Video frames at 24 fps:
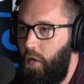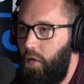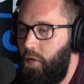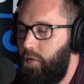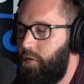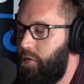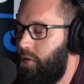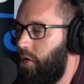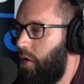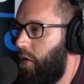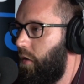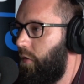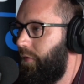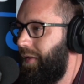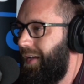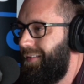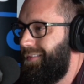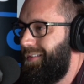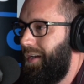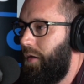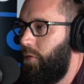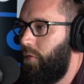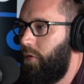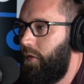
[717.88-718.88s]
So that's
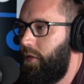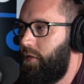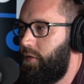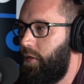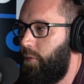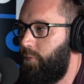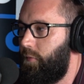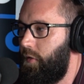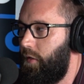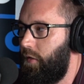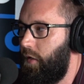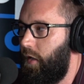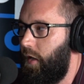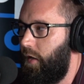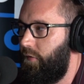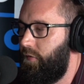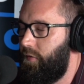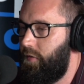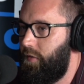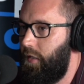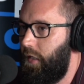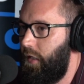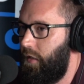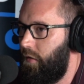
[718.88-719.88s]
not really something that I've
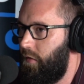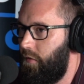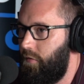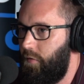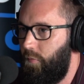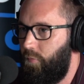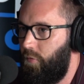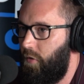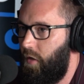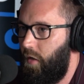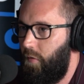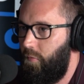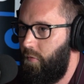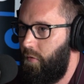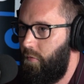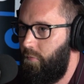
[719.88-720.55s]
seen as a problem,